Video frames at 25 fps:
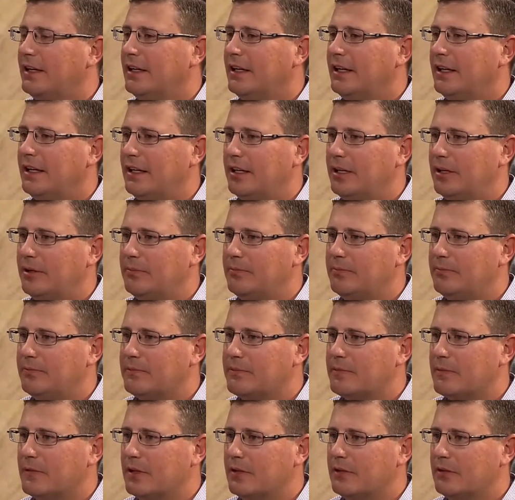Um,
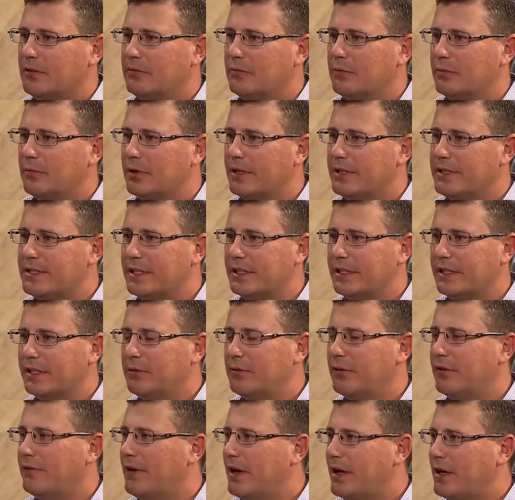recently,
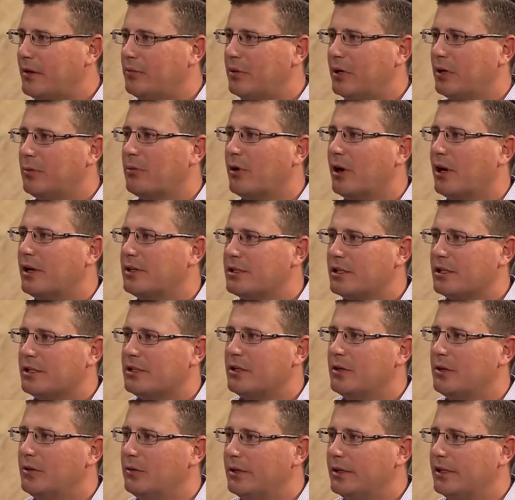we've had a big
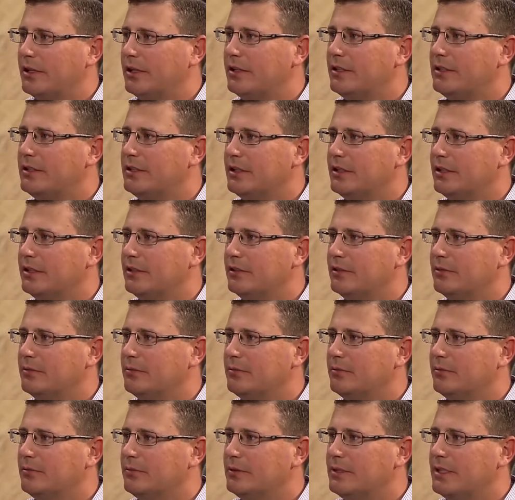project going to
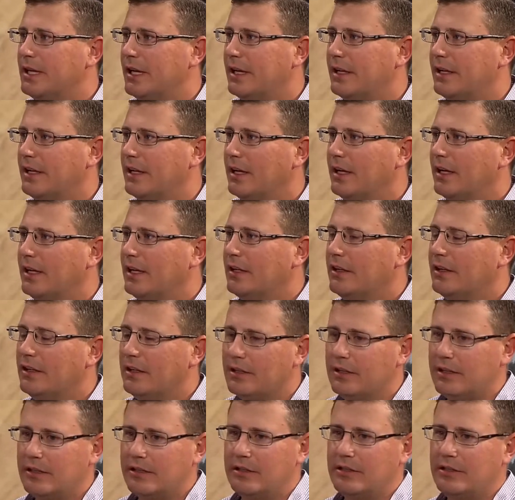take
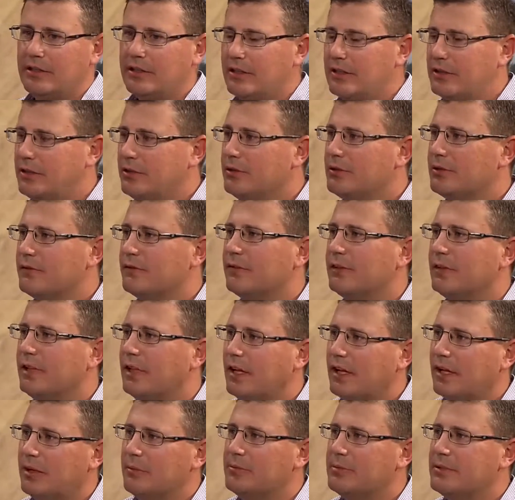the the Deuce of
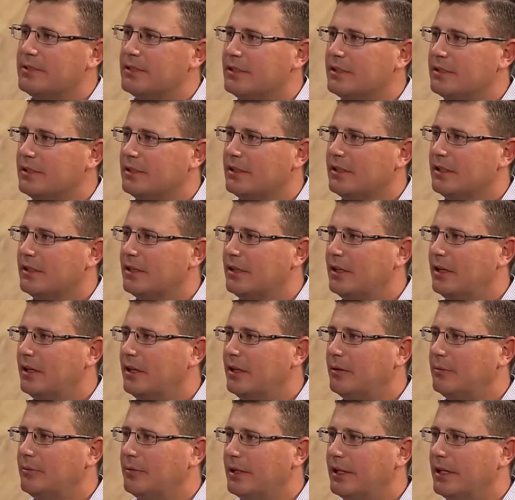Clubs
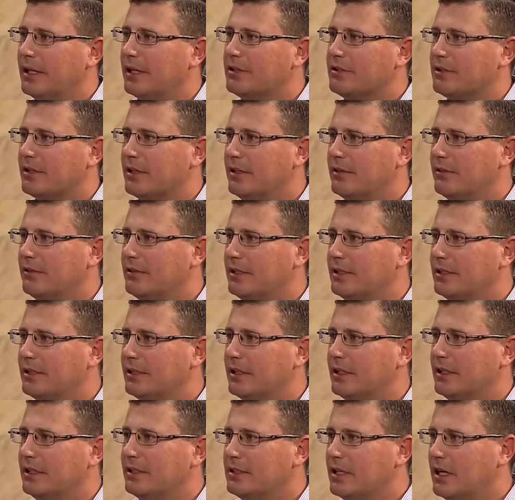um, electric
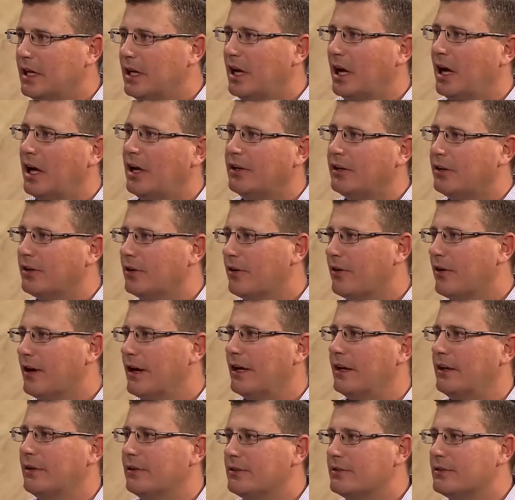utilities
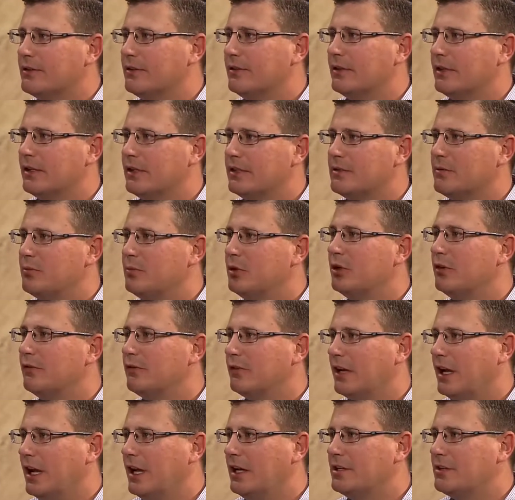underground. So that it's a
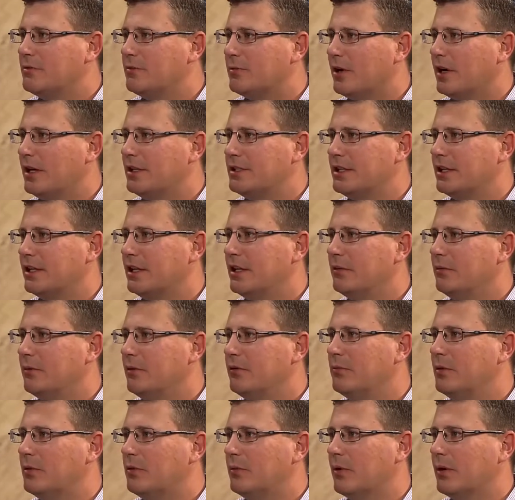beautification project that
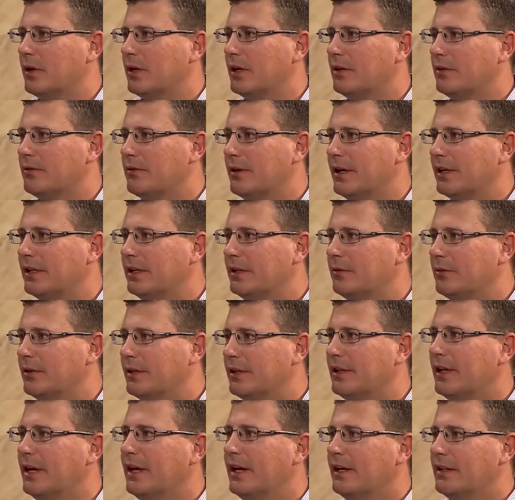we've been working directly
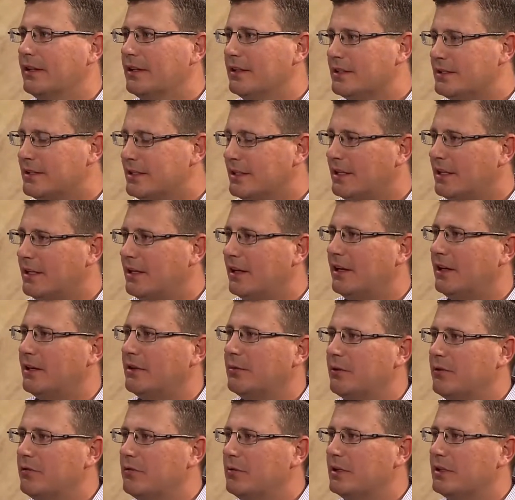with the city
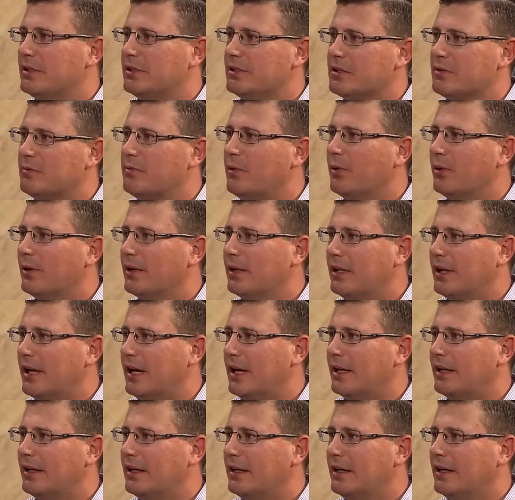on. We've been supporting
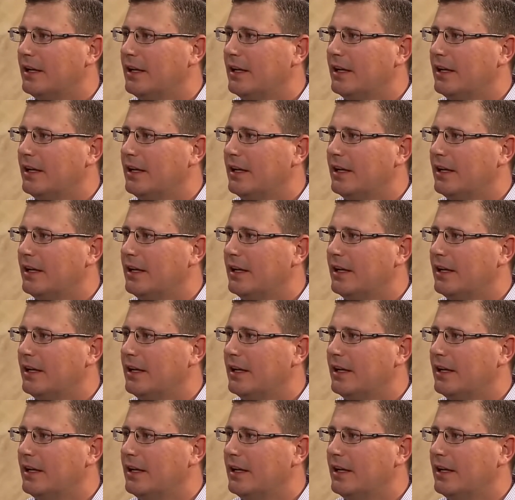that and